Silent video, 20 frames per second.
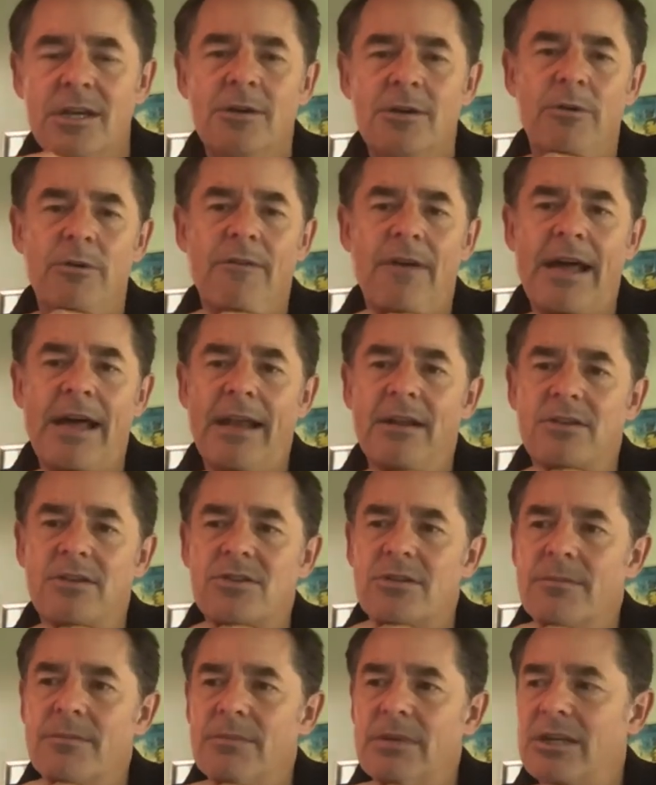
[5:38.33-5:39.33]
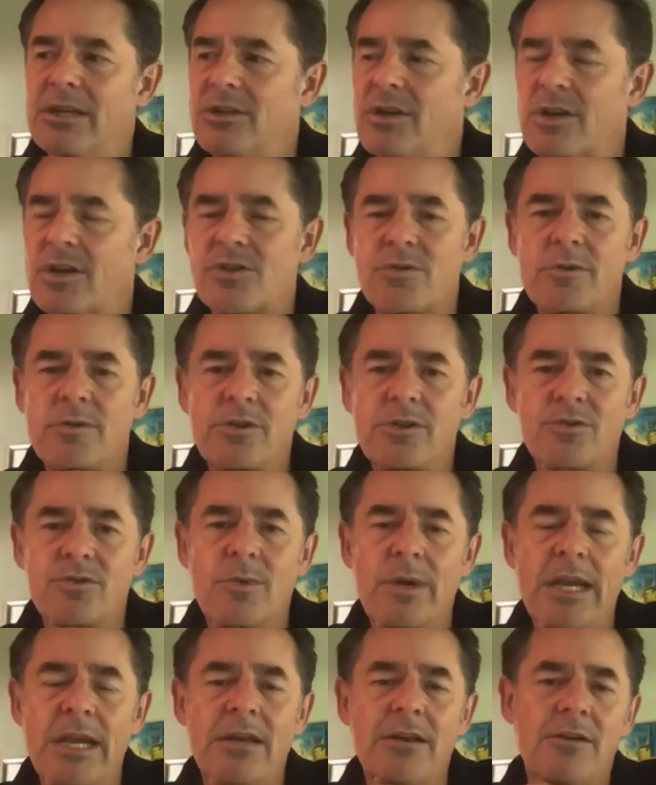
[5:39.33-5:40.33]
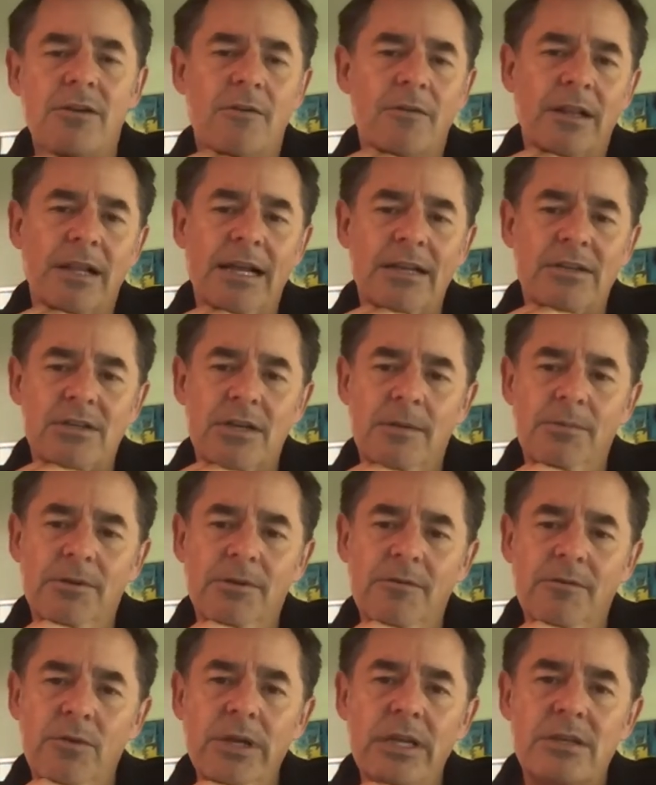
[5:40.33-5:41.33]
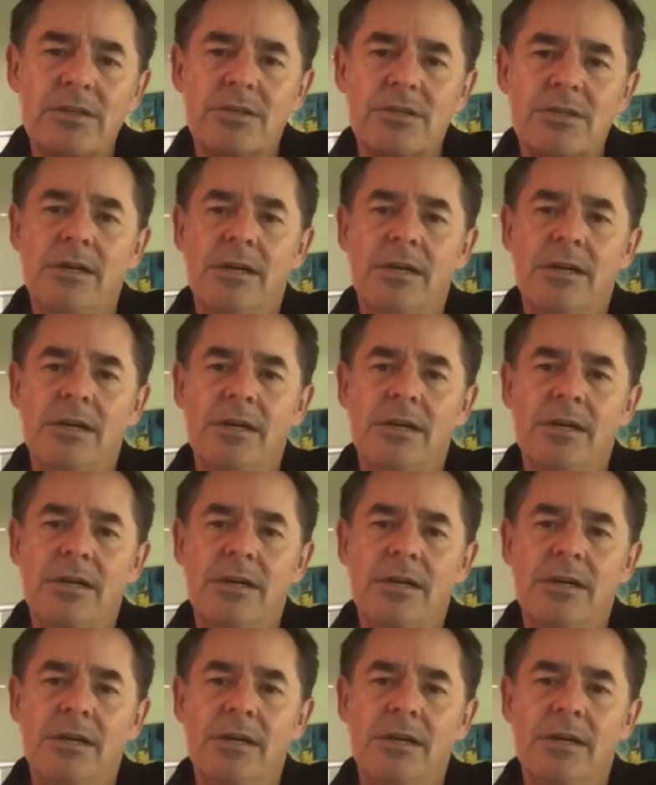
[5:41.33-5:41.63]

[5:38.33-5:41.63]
We've added some industrials weight over the last couple of weeks.